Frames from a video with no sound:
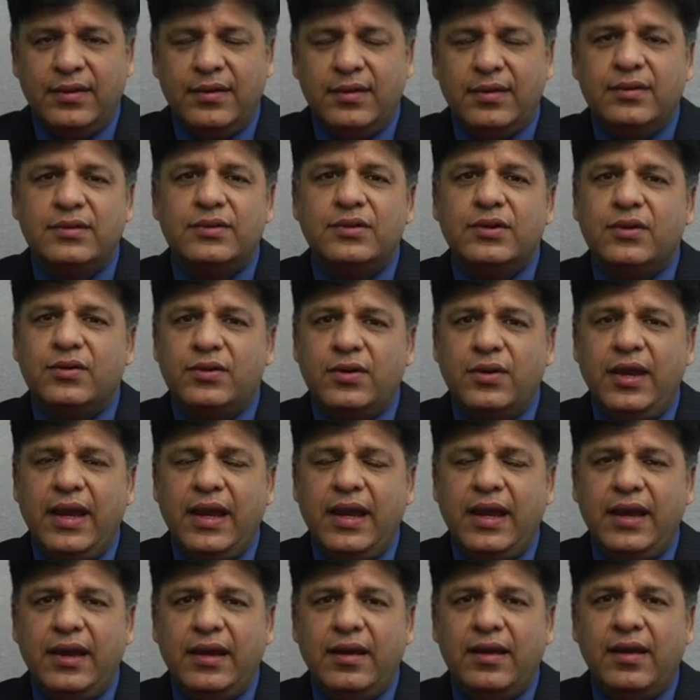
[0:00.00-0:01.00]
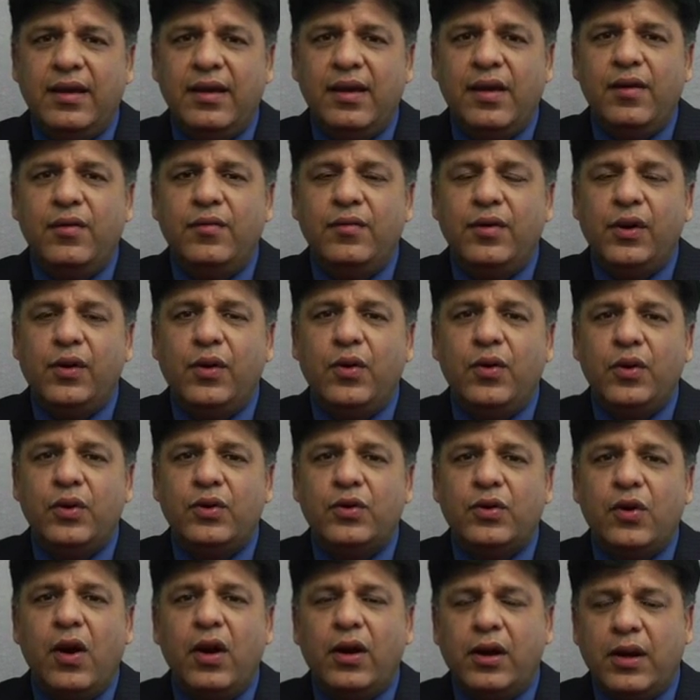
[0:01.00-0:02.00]
So today we're going to
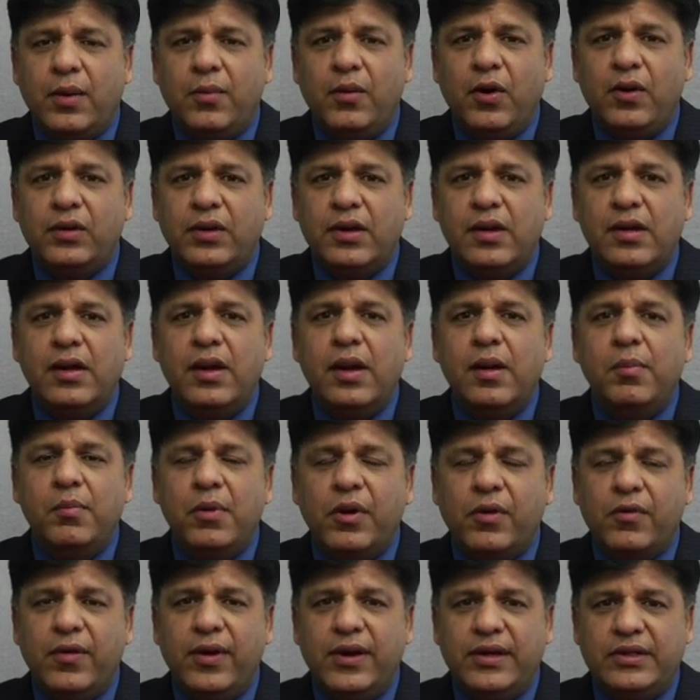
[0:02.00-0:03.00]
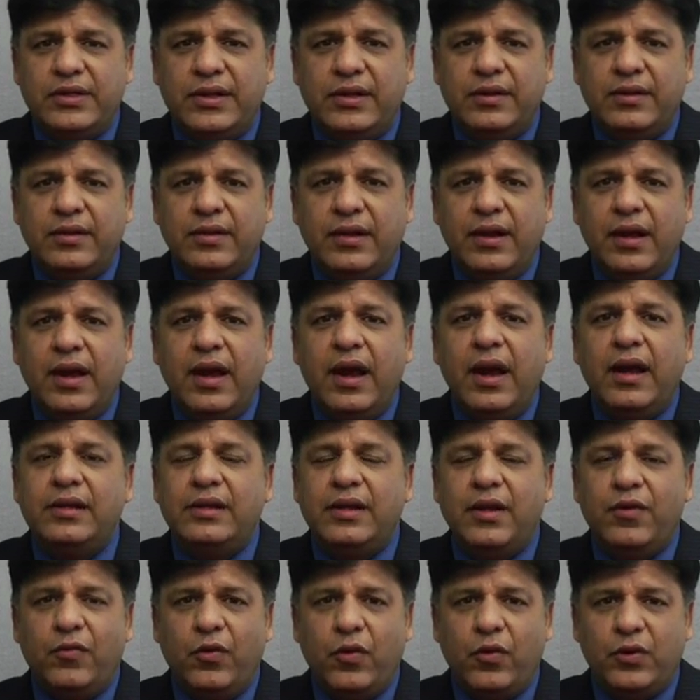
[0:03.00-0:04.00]
talk about immigration and
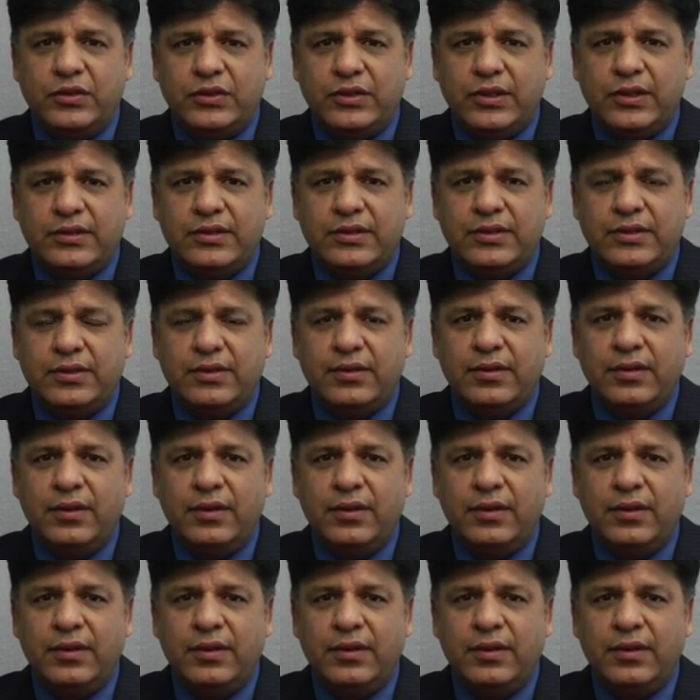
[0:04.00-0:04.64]
divorces.